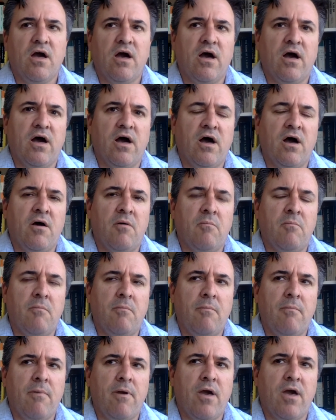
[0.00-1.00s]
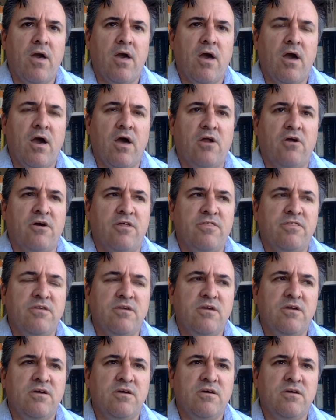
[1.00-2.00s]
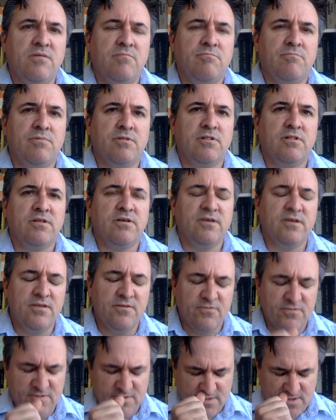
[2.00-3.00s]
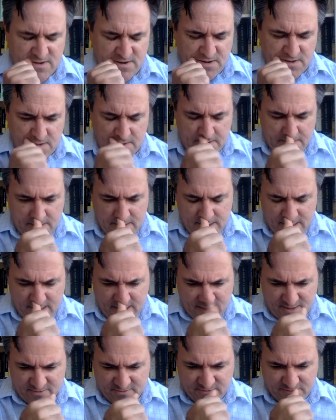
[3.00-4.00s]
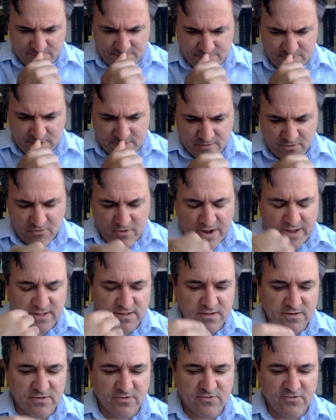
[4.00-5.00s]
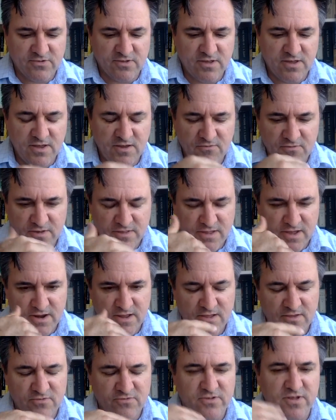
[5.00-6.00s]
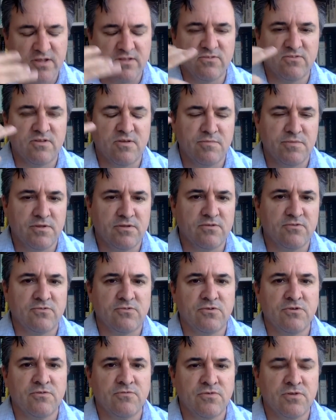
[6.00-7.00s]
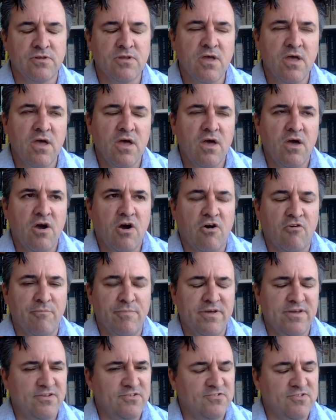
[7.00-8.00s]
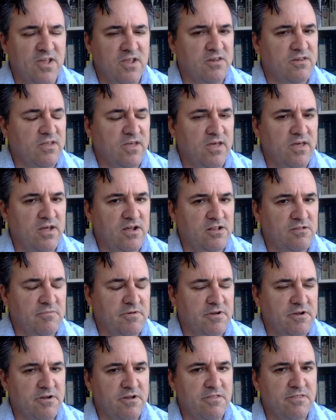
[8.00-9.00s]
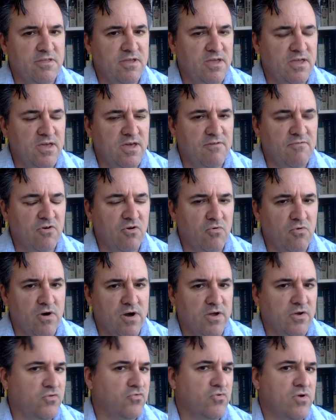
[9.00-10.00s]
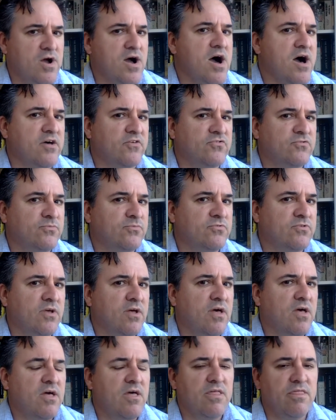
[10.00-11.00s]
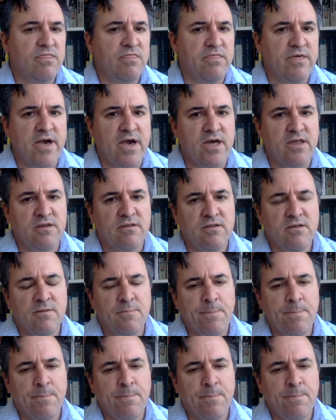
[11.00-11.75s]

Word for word: Um, and I think he believes that he has been greatly deceived and that he has done something deserved of being sent to hell. But I don't think he ever quite grasps that